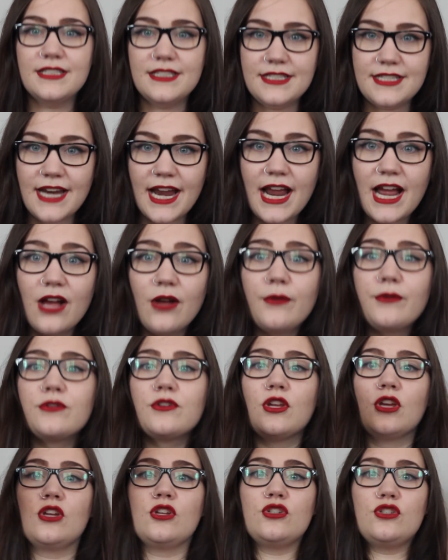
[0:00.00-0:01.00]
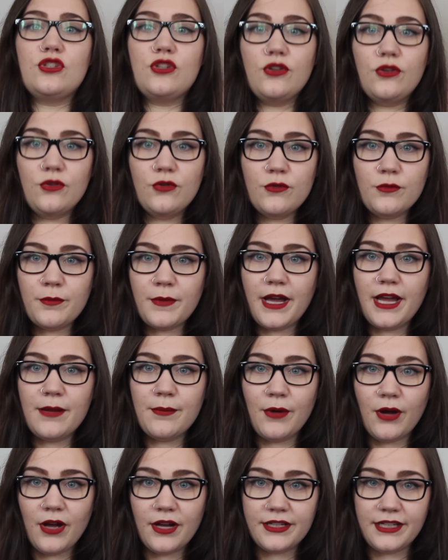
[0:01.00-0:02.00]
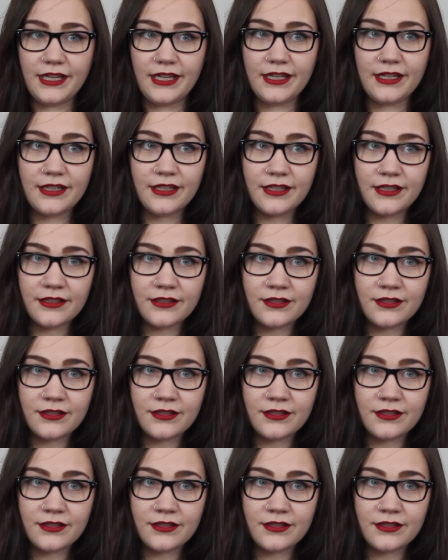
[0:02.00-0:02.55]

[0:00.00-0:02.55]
down to my body